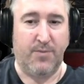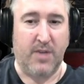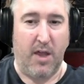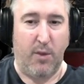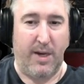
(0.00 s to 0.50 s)

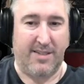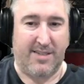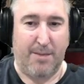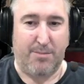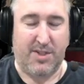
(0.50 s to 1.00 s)
Otherwise,
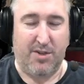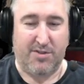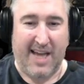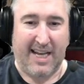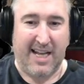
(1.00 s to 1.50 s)
still
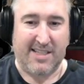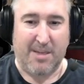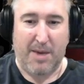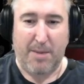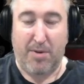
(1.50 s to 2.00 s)
Saigons on
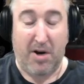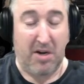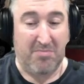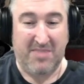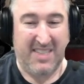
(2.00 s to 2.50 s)
my part.
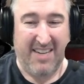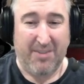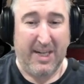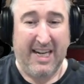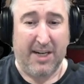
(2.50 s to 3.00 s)
Never
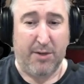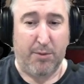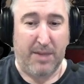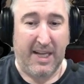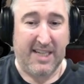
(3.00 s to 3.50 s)
needed to
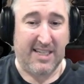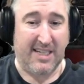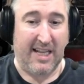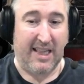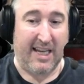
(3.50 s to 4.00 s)
replace it.
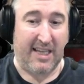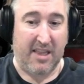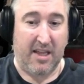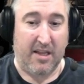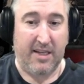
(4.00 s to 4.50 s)
I like
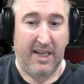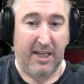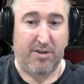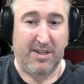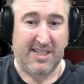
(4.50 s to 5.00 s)
the
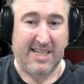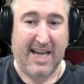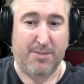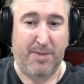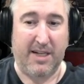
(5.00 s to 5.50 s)
increased
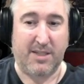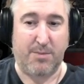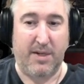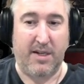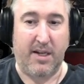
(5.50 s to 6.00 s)
attack speed. It's
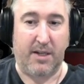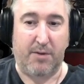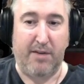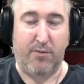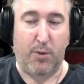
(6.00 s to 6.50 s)
been
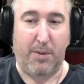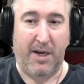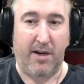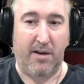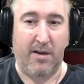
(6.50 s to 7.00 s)
great for me
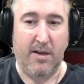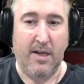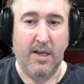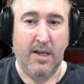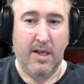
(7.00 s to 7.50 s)
here.
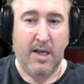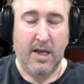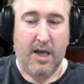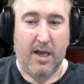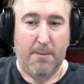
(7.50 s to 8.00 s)

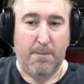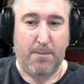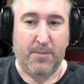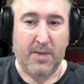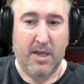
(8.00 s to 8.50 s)
Um,
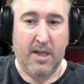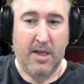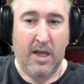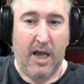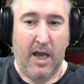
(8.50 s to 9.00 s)

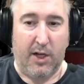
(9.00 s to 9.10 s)
I'm going